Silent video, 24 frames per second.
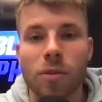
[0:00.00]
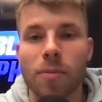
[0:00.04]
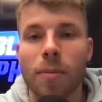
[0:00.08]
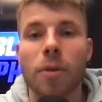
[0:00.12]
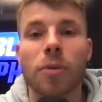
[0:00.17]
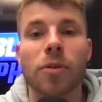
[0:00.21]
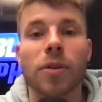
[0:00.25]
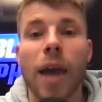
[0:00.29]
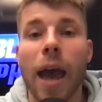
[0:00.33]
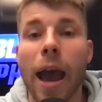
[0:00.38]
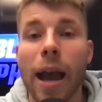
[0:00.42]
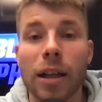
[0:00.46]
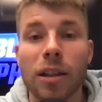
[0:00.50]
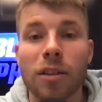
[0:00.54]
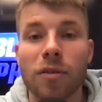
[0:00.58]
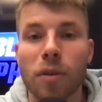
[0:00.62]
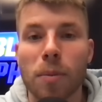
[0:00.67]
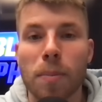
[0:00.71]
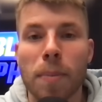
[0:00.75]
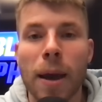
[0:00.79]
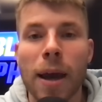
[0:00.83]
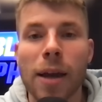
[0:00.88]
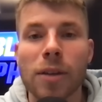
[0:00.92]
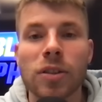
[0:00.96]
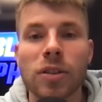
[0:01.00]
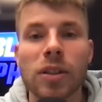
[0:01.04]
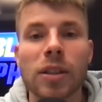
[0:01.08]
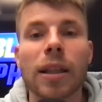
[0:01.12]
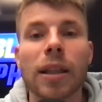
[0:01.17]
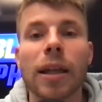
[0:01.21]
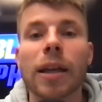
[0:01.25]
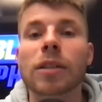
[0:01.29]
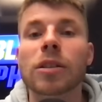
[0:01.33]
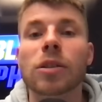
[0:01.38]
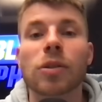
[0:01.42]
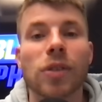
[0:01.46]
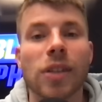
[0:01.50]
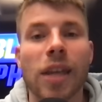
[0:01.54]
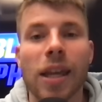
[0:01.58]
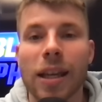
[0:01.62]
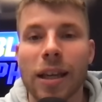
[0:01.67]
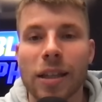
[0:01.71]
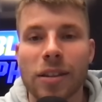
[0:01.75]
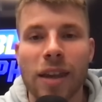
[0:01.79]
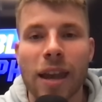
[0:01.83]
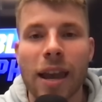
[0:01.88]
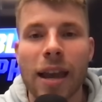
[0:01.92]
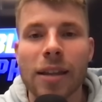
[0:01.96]
He was active in passing lanes, he was getting
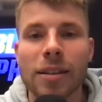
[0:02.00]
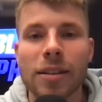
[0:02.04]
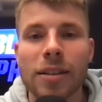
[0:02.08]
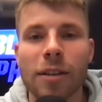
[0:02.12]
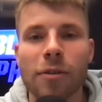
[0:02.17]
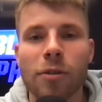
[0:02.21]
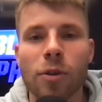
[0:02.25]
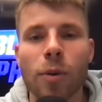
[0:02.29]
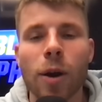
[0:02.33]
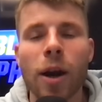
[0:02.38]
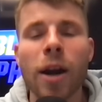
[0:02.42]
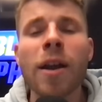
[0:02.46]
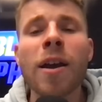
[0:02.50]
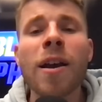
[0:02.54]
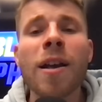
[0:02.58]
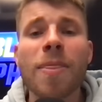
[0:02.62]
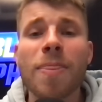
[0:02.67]
his hands everywhere.